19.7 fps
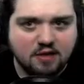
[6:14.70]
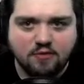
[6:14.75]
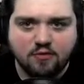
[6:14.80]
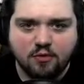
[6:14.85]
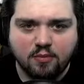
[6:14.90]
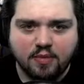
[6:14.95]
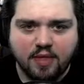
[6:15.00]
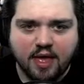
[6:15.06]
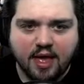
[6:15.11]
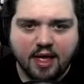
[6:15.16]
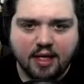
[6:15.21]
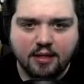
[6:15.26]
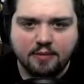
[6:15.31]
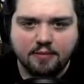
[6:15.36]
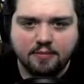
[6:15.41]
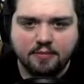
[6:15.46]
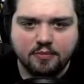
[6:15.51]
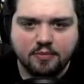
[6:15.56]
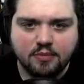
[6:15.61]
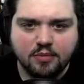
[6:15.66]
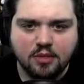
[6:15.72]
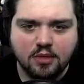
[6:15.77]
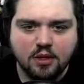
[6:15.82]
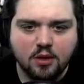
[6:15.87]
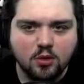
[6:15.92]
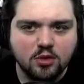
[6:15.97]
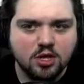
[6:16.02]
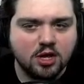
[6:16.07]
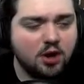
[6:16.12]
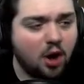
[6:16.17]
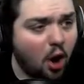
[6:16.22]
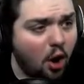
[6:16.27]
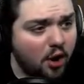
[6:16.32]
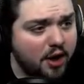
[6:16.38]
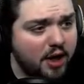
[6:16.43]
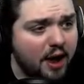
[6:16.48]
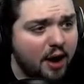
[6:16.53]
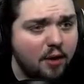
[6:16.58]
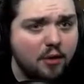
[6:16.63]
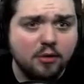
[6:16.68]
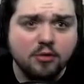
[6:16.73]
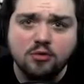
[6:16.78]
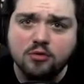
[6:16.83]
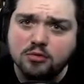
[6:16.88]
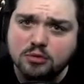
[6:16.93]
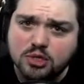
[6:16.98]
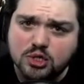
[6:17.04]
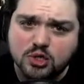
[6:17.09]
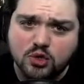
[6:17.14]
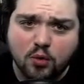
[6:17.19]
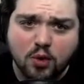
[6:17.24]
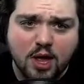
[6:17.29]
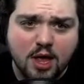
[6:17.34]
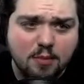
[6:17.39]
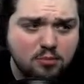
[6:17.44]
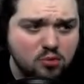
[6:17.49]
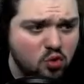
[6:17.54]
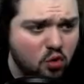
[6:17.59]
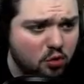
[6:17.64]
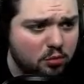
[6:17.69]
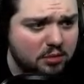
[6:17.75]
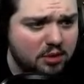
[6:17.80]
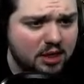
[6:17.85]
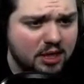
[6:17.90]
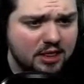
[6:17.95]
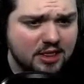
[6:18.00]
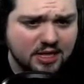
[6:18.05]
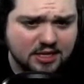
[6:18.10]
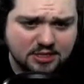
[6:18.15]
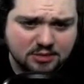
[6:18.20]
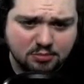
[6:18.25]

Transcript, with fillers: from that. Did our character scream? Normally that's